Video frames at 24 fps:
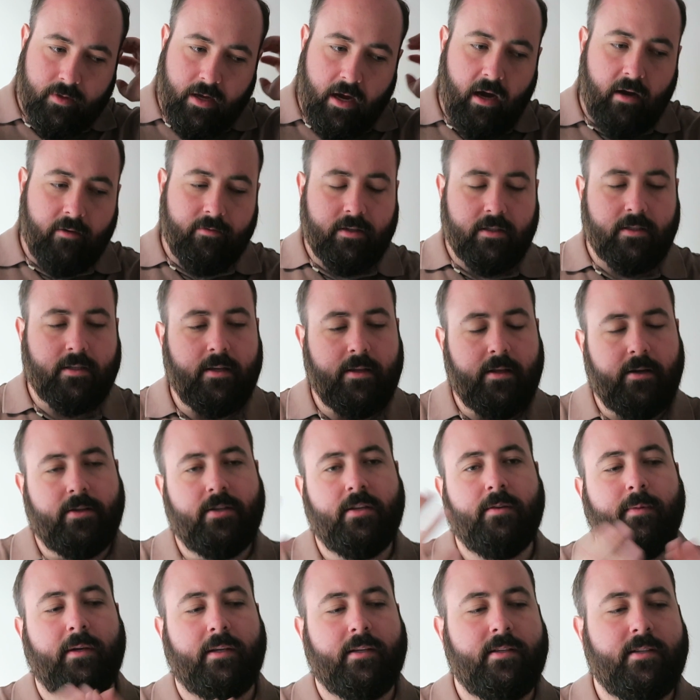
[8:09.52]
Obviously there's
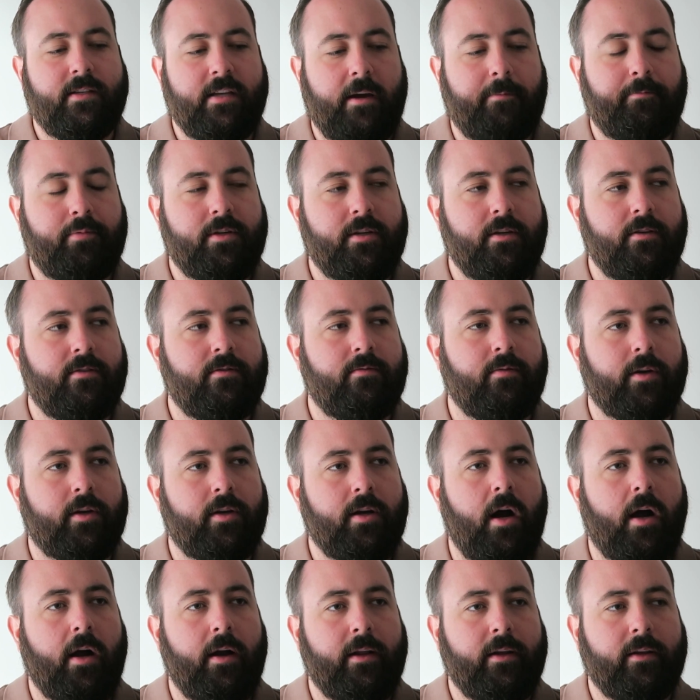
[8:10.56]
some exceptions
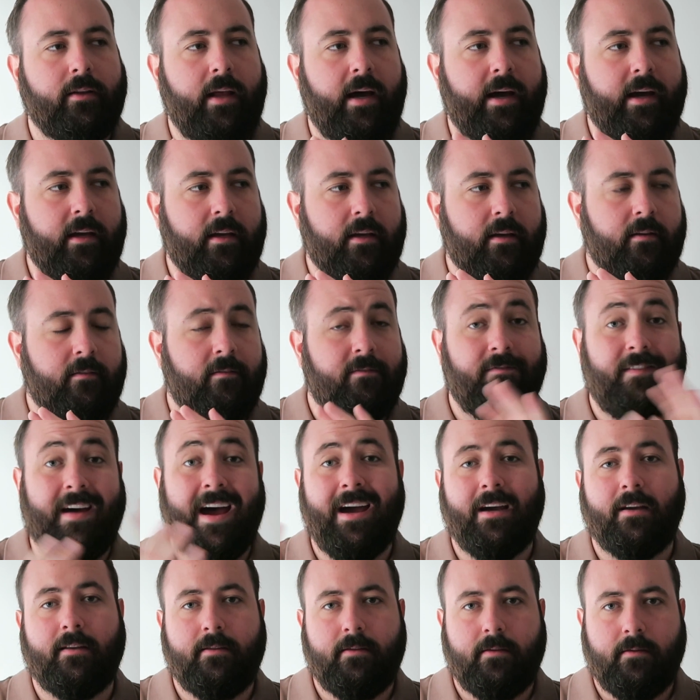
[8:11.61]
regarding
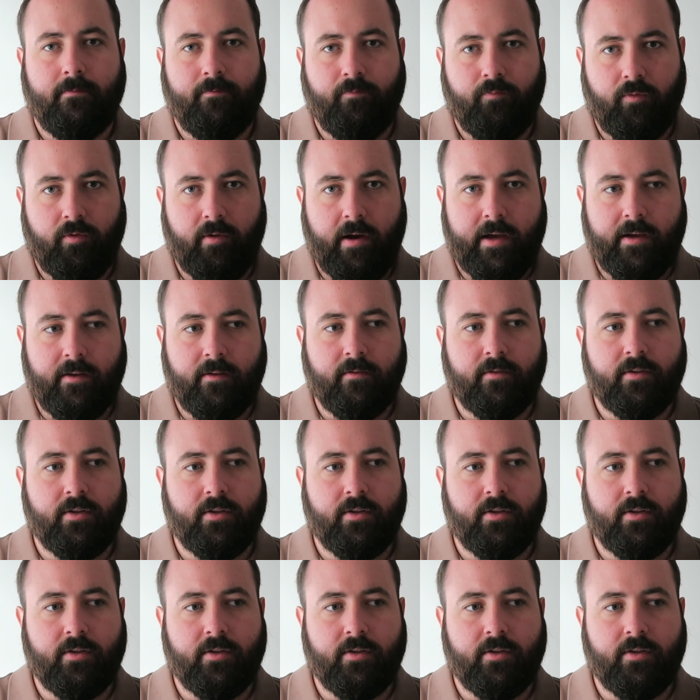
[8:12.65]
facts, right?